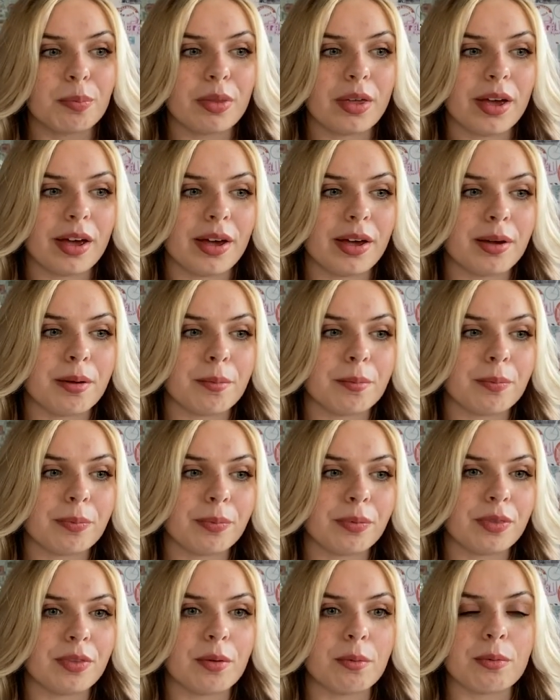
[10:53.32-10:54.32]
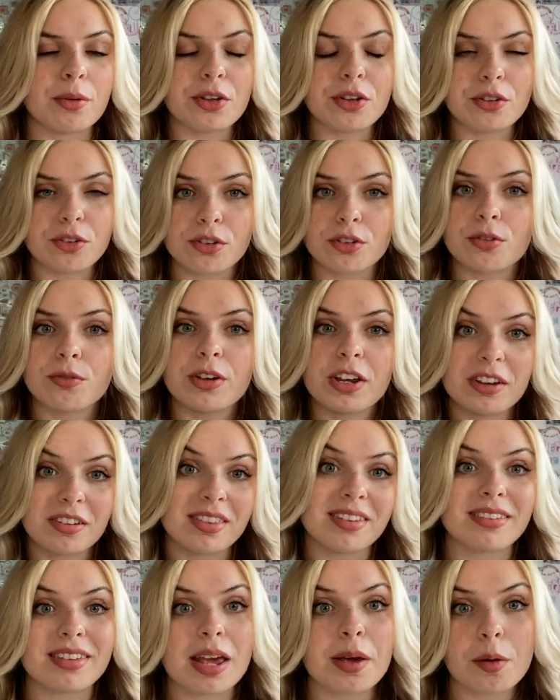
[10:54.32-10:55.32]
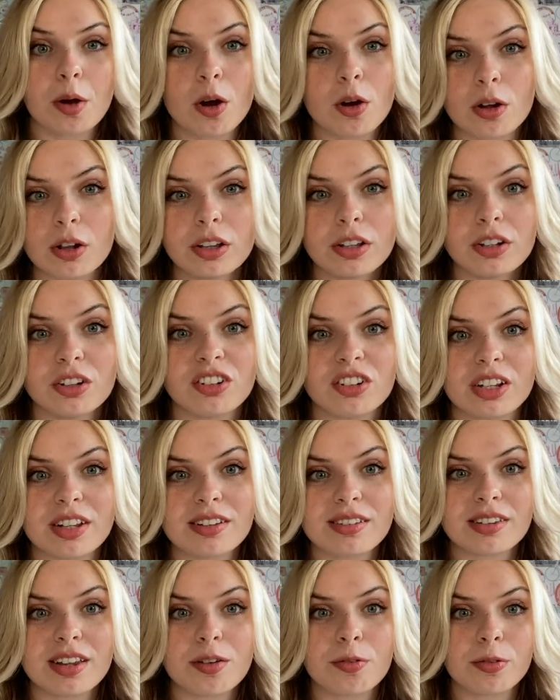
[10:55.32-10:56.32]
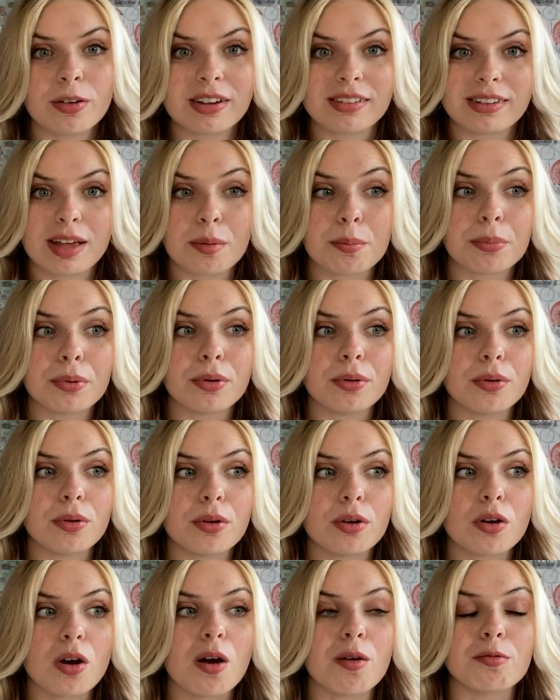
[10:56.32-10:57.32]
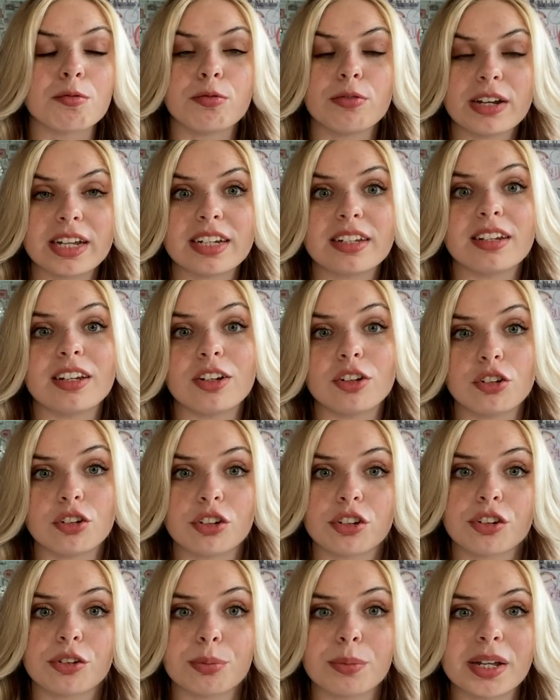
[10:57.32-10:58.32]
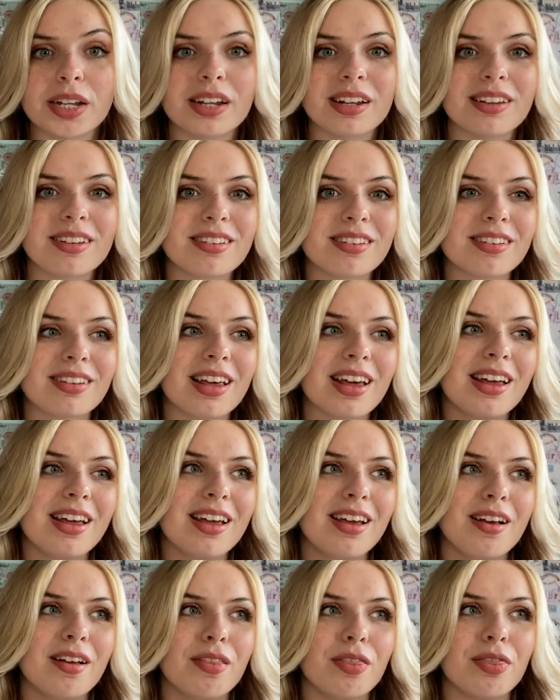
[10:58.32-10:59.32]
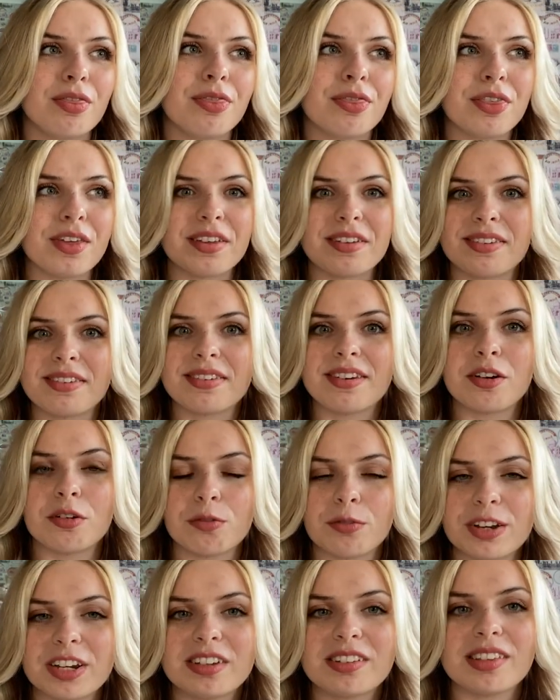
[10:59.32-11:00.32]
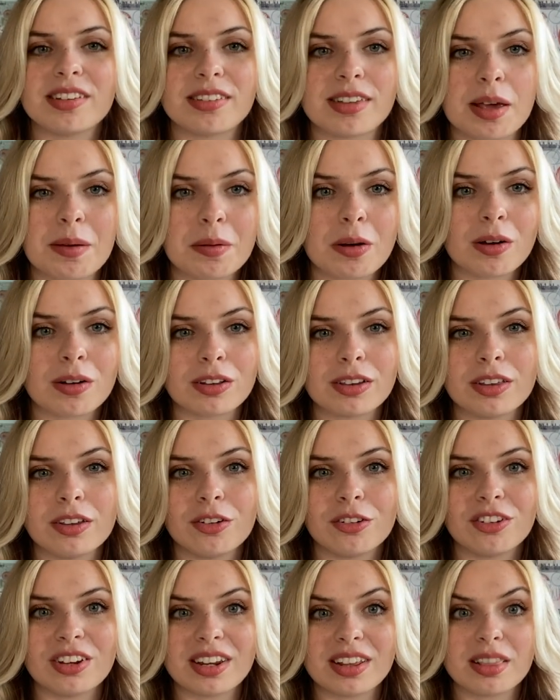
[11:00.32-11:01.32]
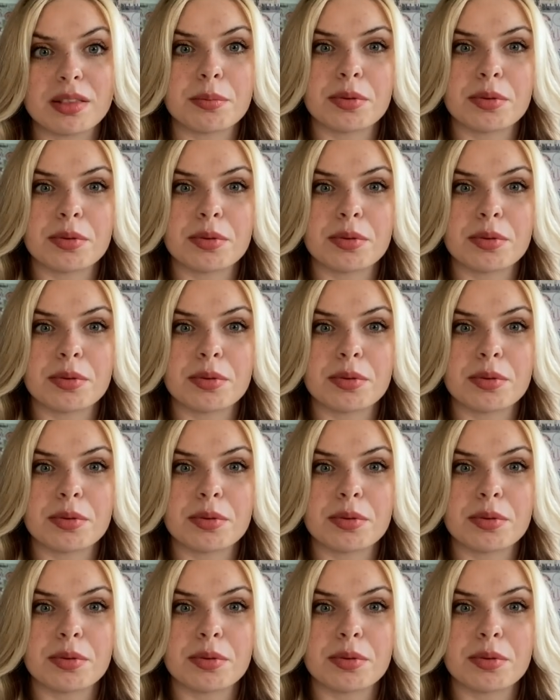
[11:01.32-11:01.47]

that we use to reach the same conclusion. So for example, conflicting judgments that still reach the same conclusion in the